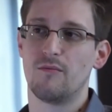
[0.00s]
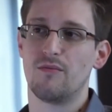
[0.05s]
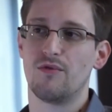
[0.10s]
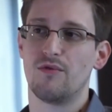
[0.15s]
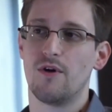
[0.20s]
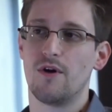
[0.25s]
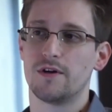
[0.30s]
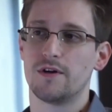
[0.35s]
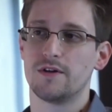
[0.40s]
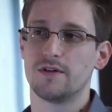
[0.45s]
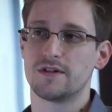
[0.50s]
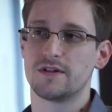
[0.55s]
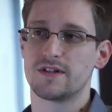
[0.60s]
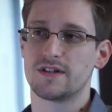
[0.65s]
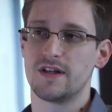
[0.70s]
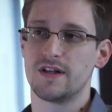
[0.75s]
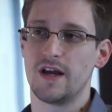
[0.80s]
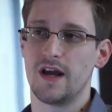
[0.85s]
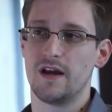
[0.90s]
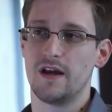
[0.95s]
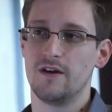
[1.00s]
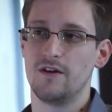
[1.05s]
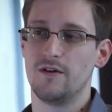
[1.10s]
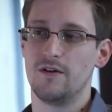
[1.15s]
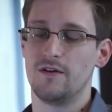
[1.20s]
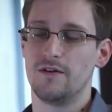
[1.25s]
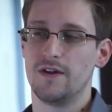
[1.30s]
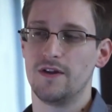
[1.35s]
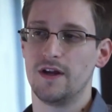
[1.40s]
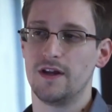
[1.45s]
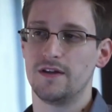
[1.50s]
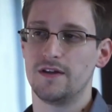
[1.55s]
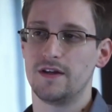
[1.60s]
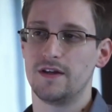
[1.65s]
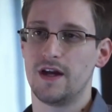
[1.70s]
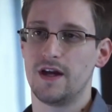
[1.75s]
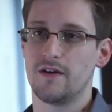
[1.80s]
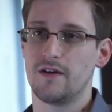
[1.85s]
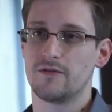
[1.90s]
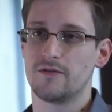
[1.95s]
a broader scale than
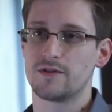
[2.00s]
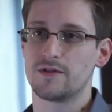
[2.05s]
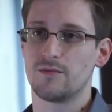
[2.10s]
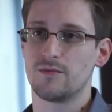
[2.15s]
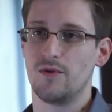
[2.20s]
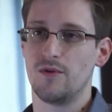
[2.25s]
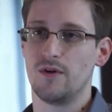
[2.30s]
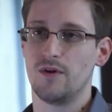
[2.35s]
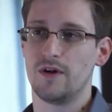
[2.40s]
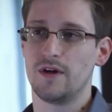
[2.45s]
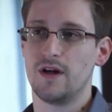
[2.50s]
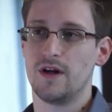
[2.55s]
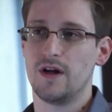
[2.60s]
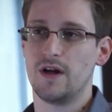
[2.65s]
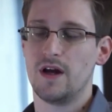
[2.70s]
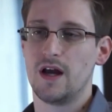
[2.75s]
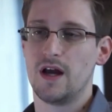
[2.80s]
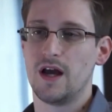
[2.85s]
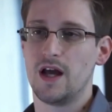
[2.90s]
the average employee.